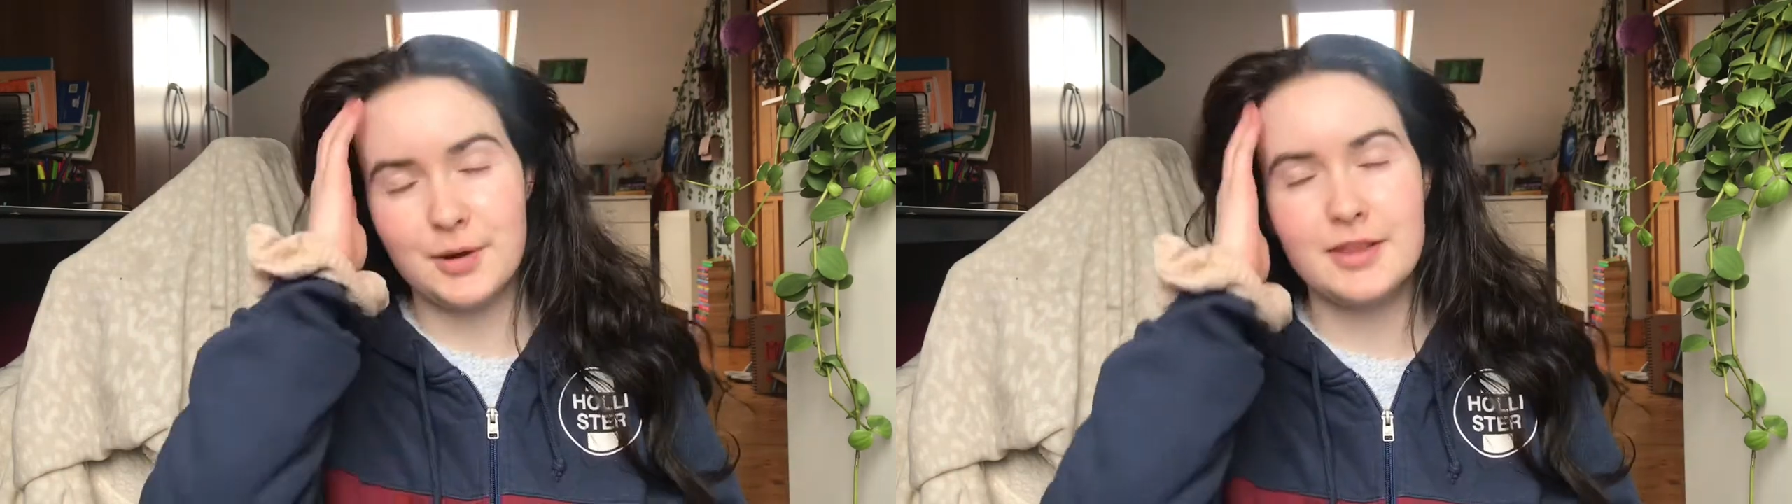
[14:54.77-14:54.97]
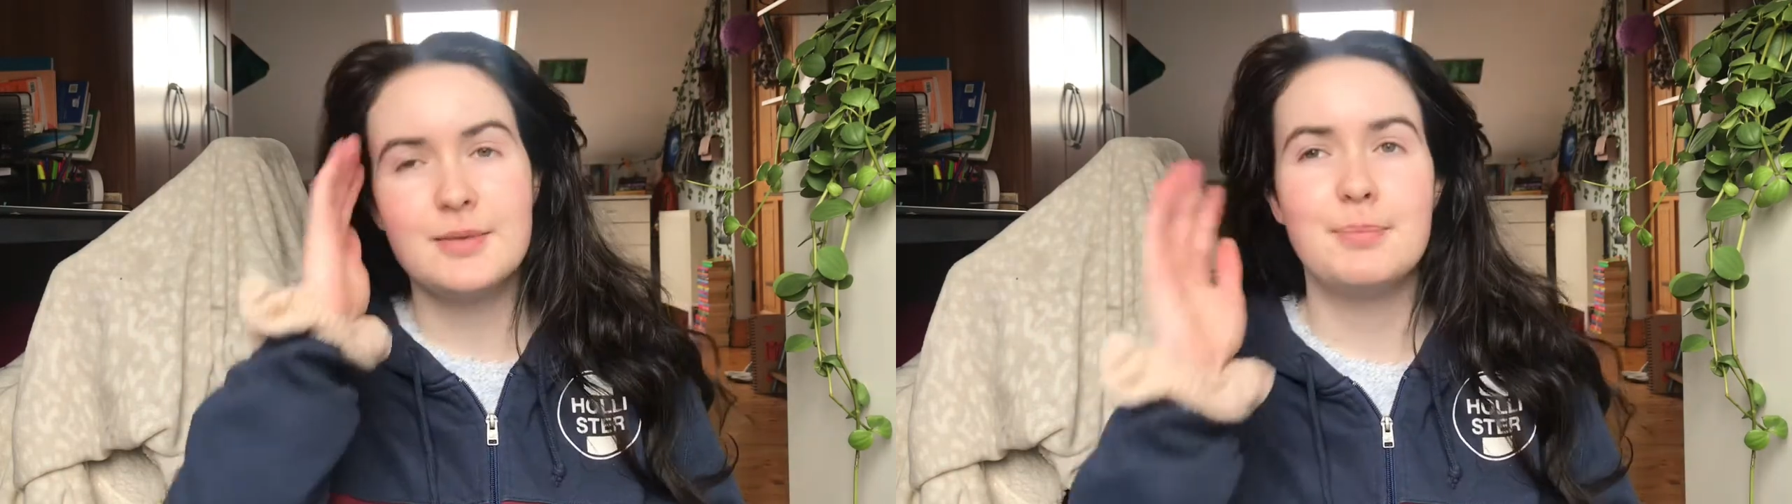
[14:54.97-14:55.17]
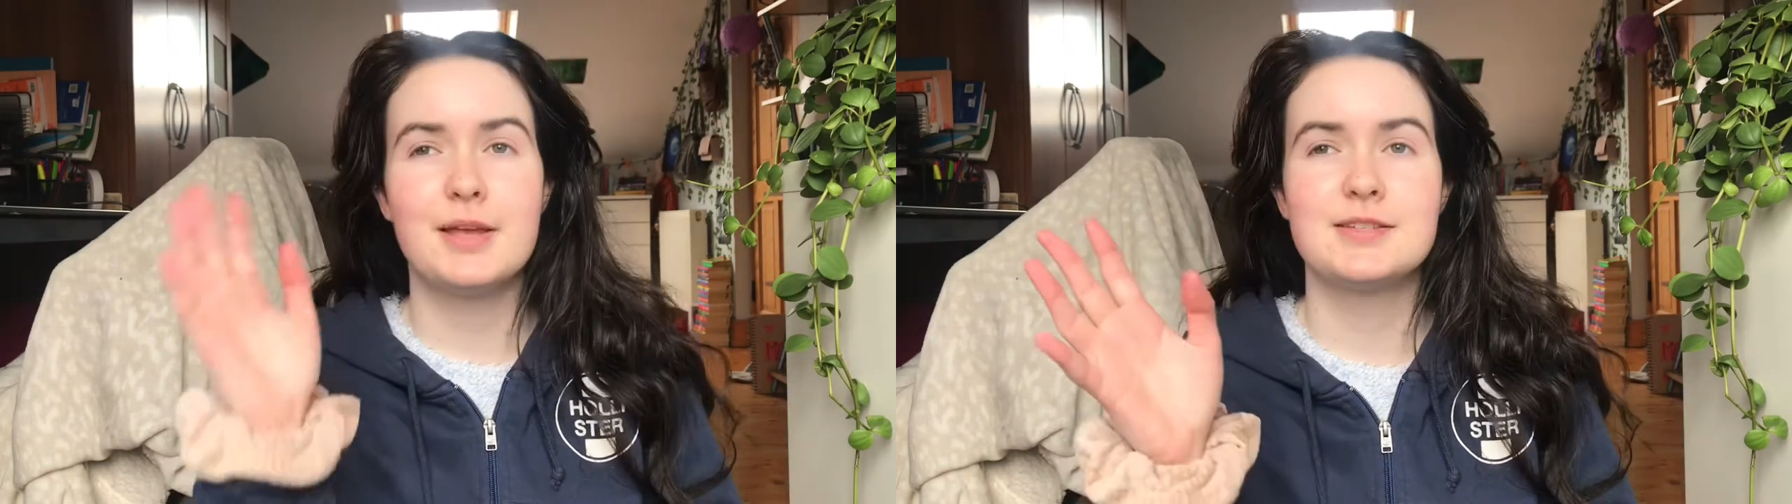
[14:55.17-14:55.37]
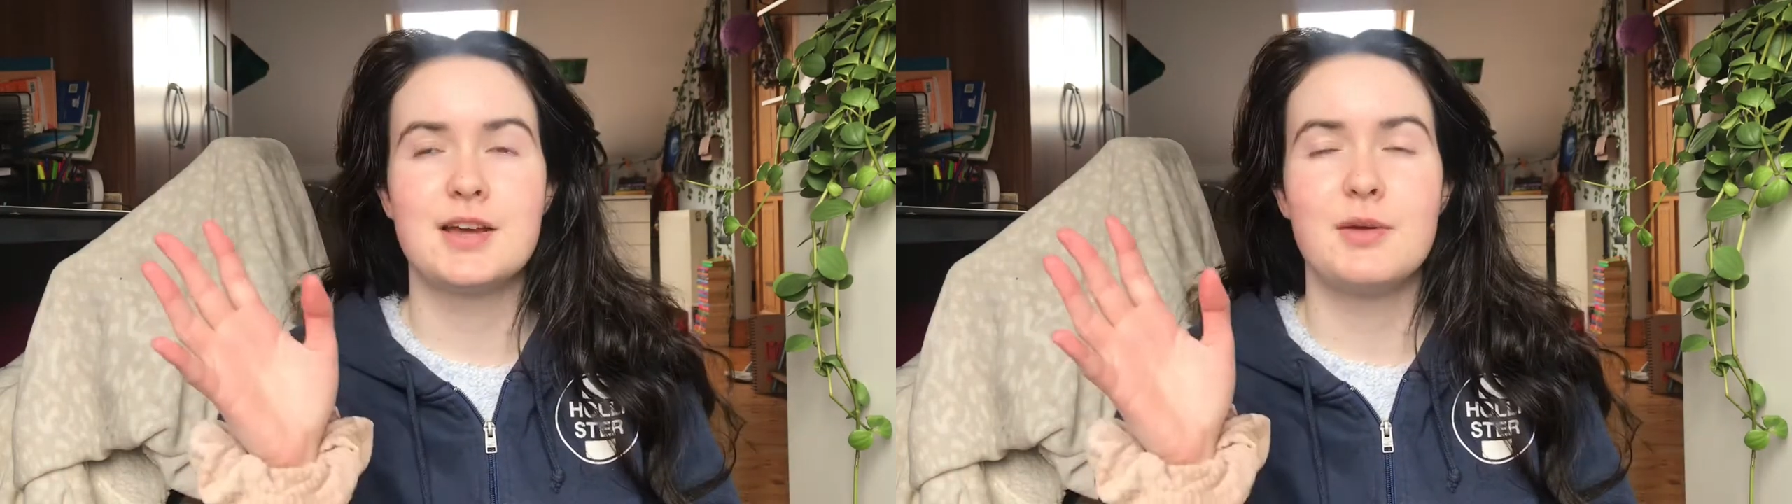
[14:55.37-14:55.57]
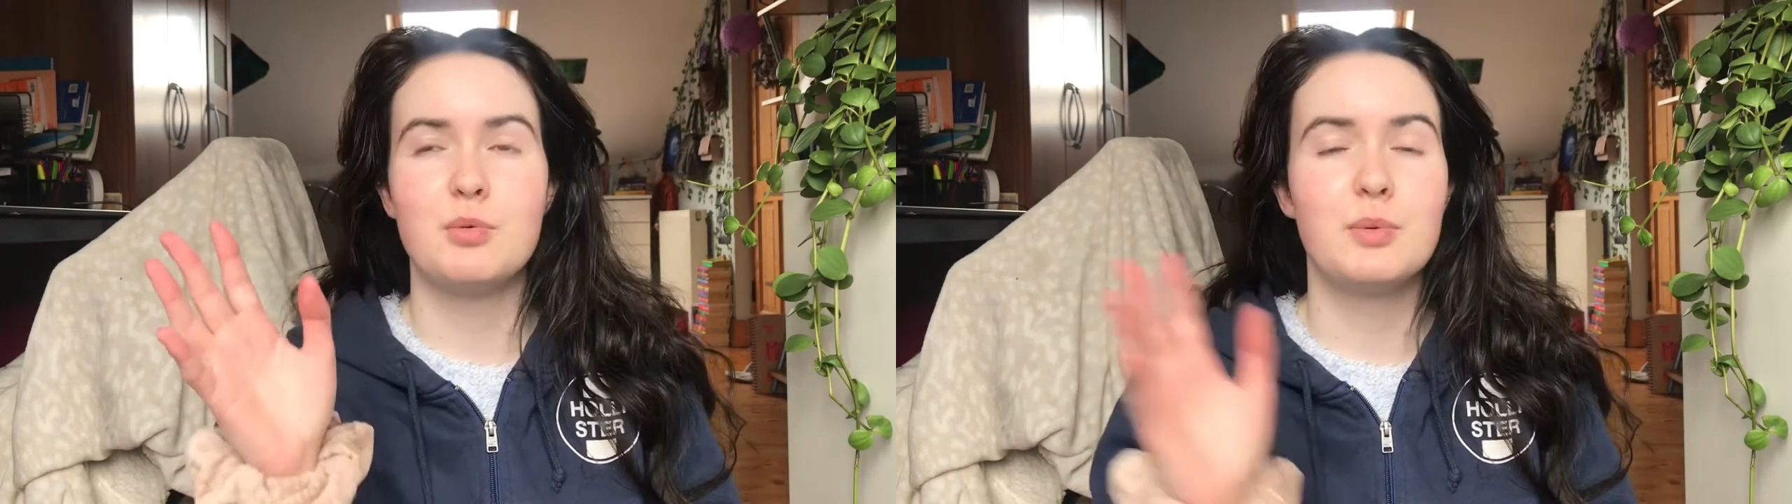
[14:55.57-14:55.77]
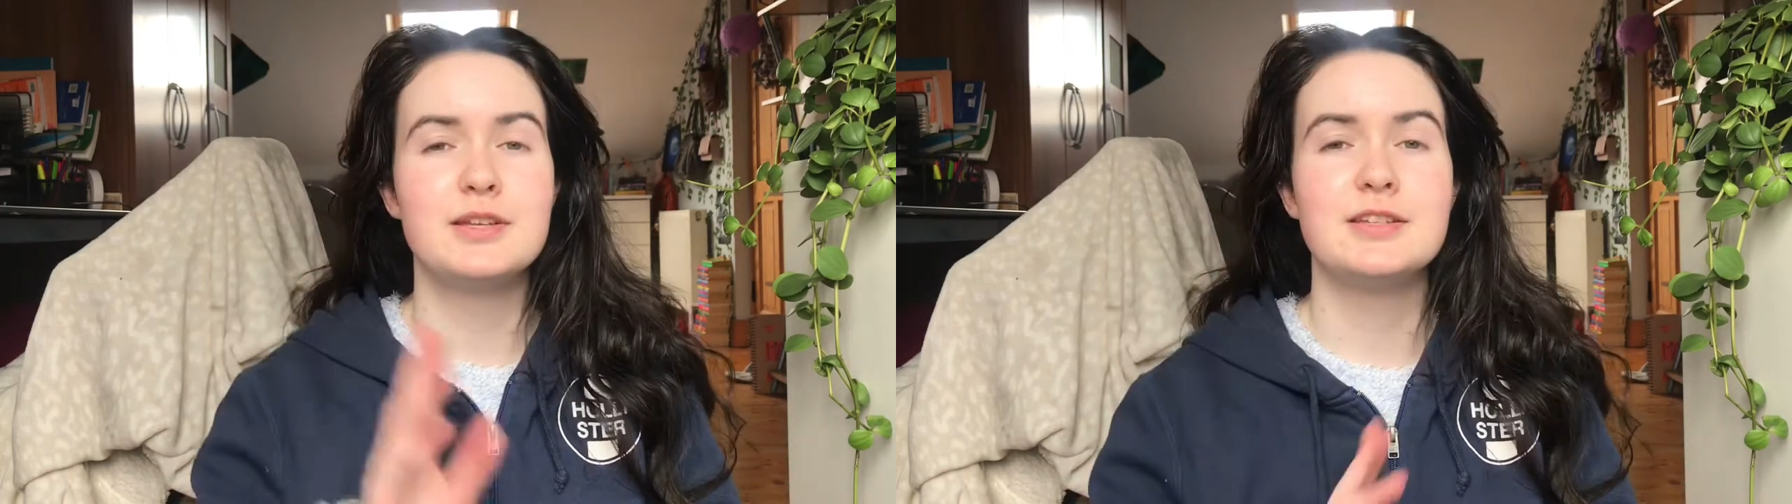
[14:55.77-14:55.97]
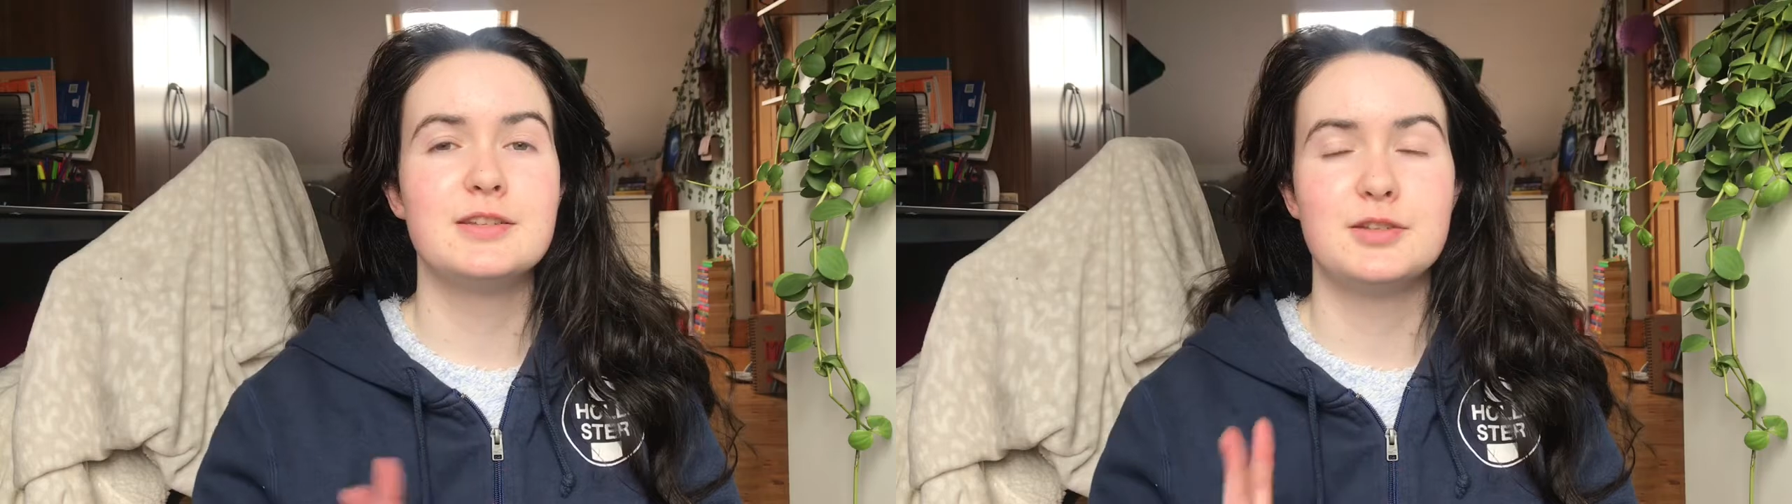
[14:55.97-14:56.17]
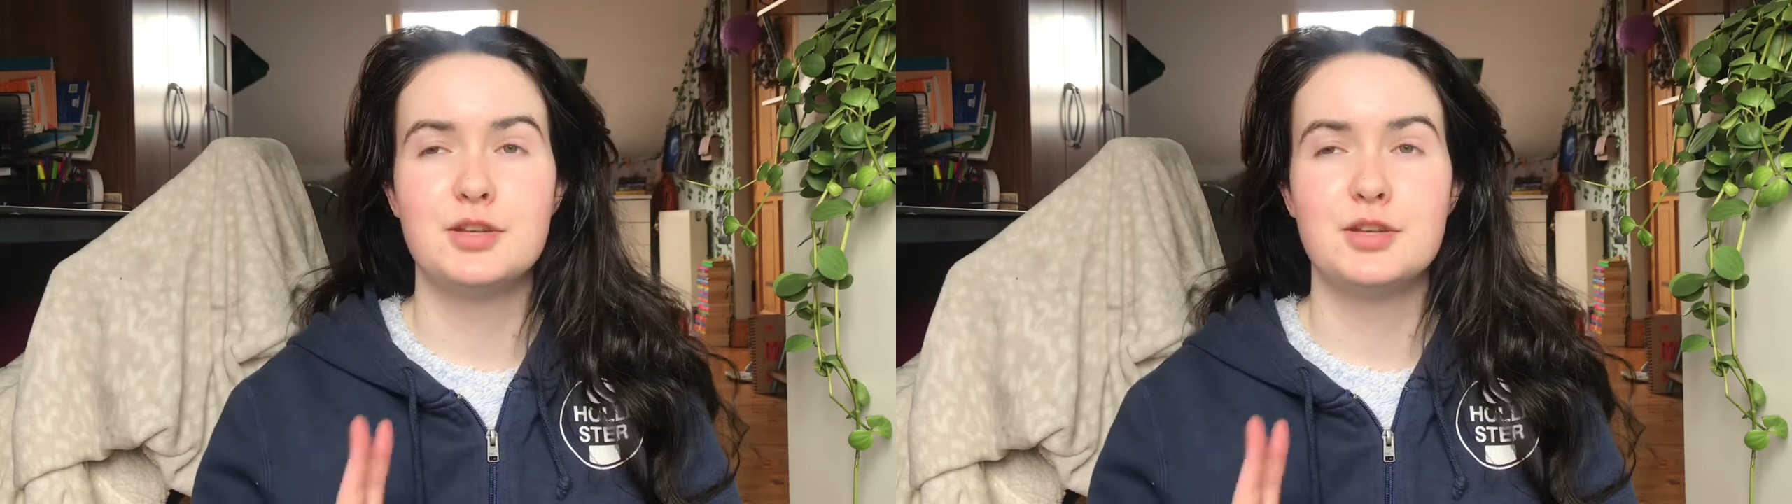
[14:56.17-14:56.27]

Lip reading: I had the best time. We went into